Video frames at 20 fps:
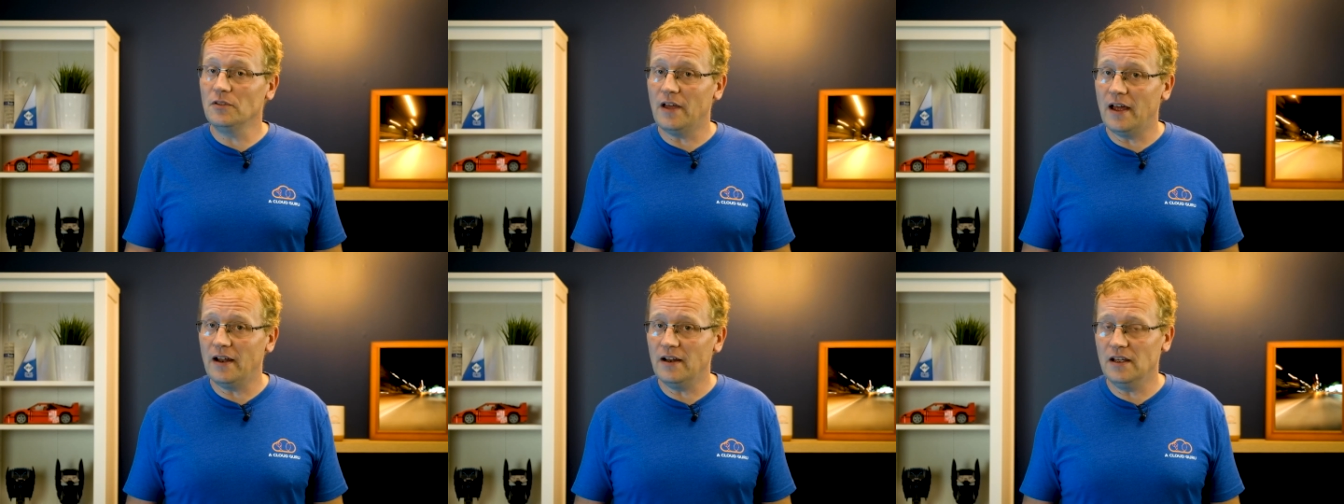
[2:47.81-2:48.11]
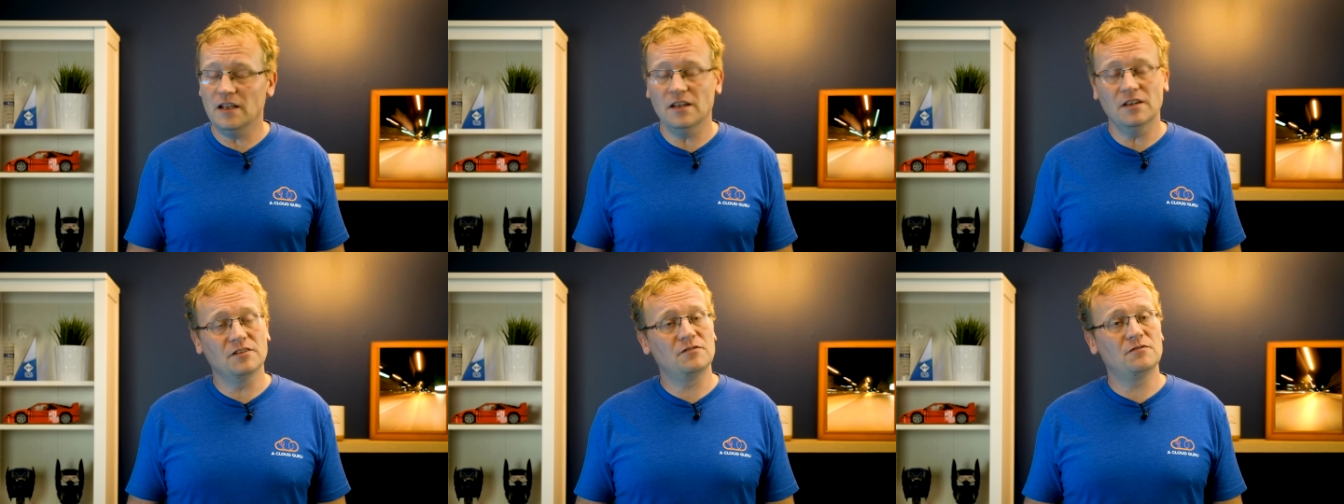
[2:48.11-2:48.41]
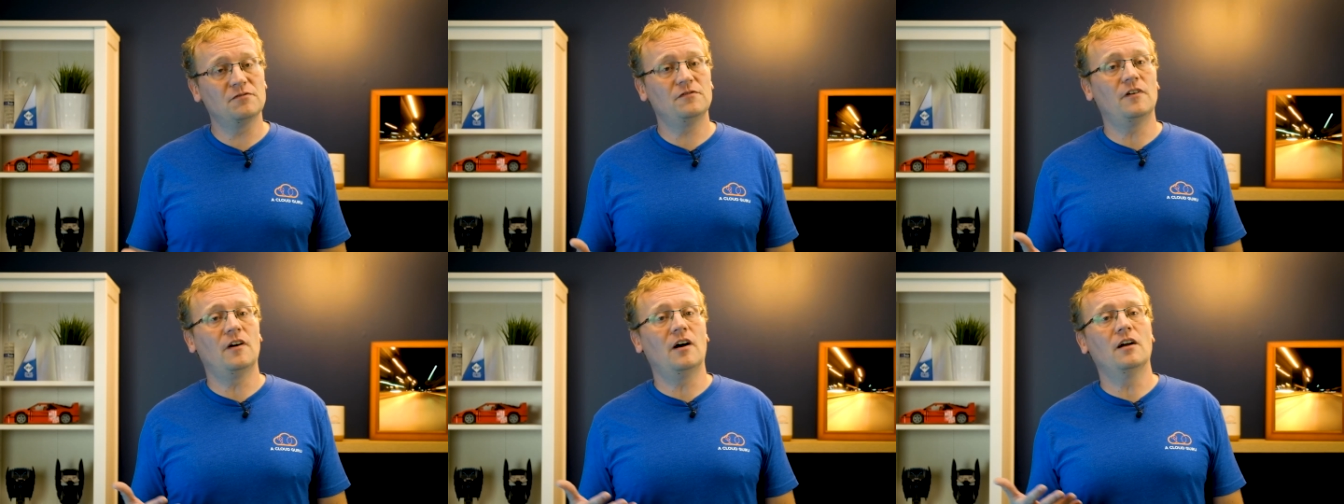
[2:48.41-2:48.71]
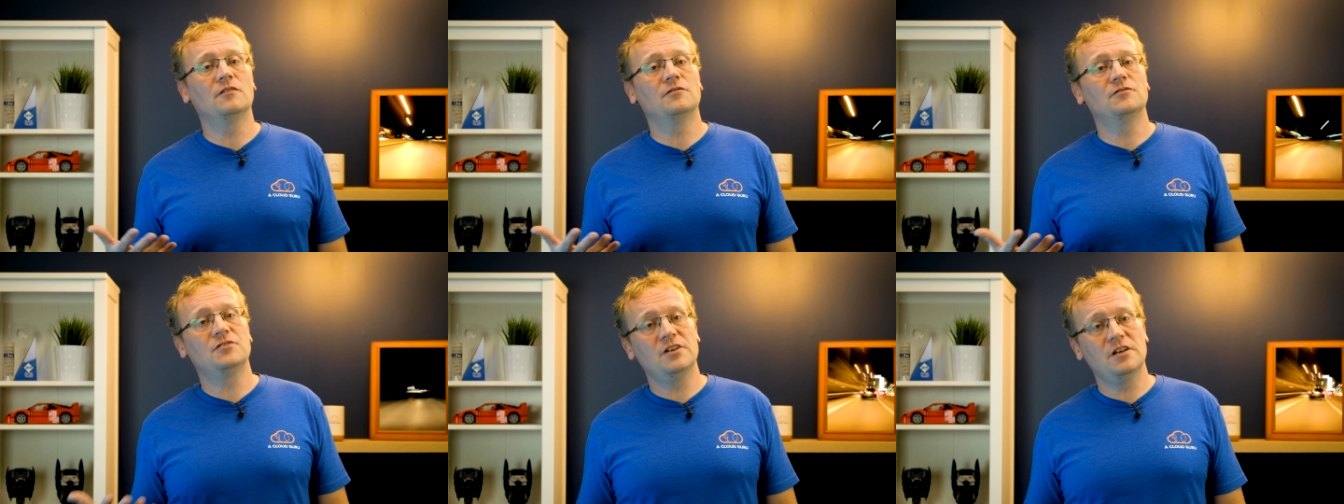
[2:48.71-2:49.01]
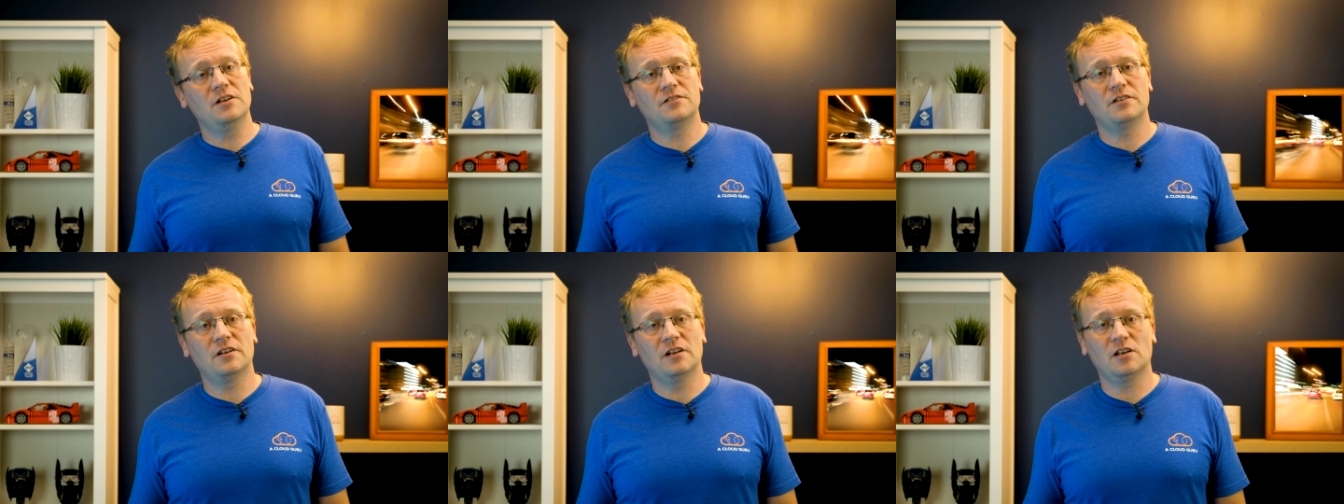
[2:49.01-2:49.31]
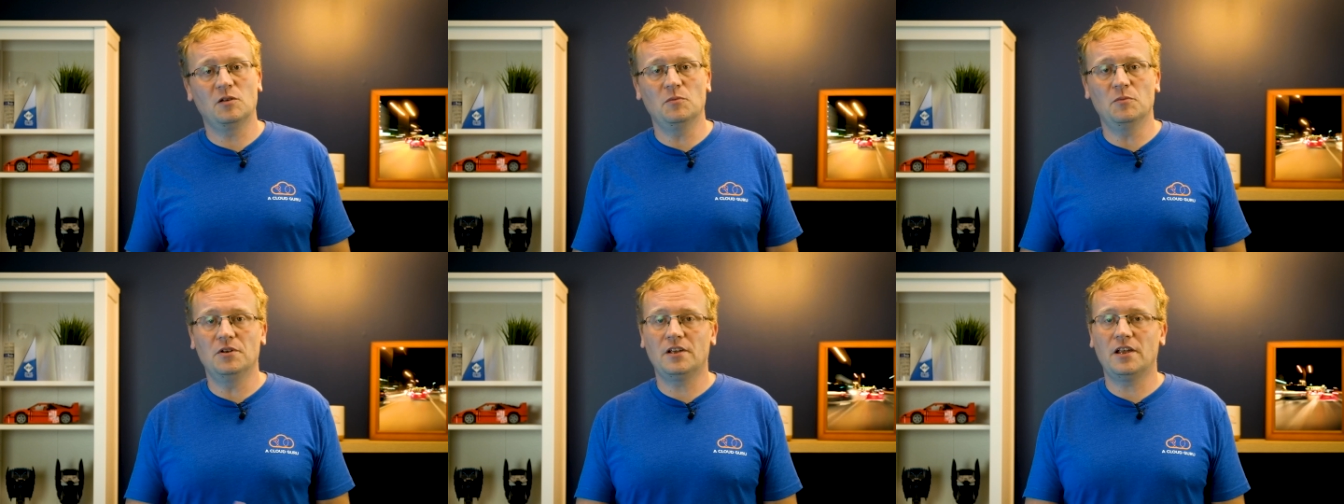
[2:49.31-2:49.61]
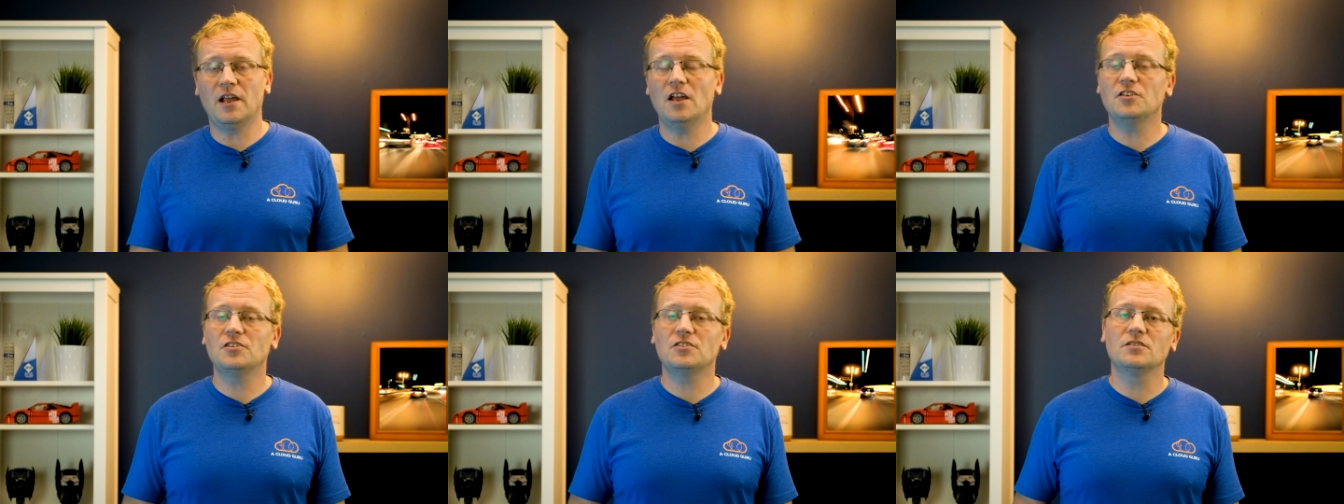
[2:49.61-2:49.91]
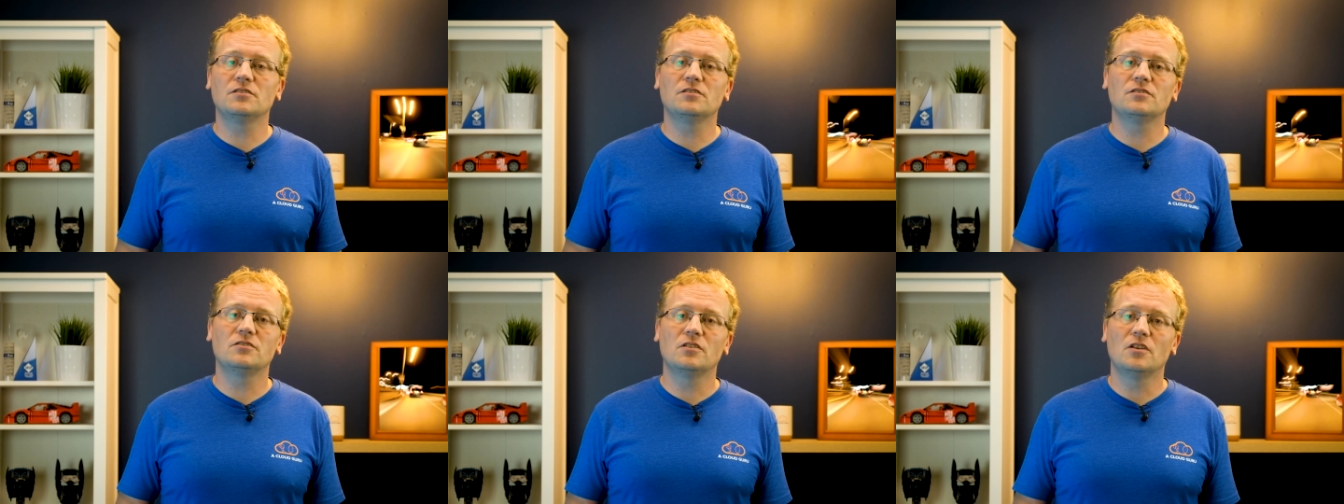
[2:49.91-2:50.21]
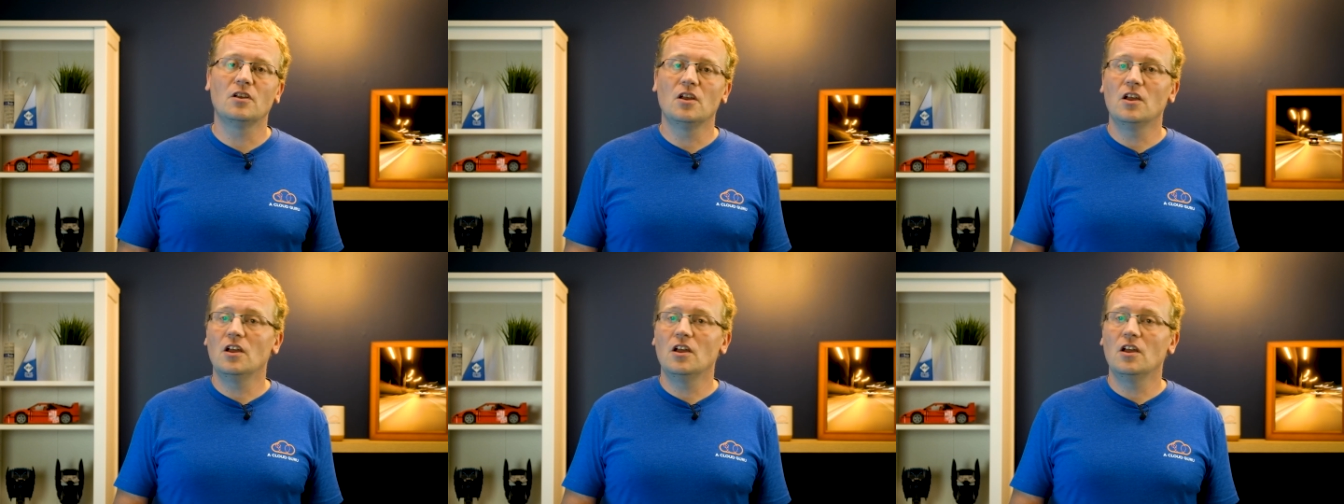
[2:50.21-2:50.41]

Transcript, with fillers: that is 5G telecommunications,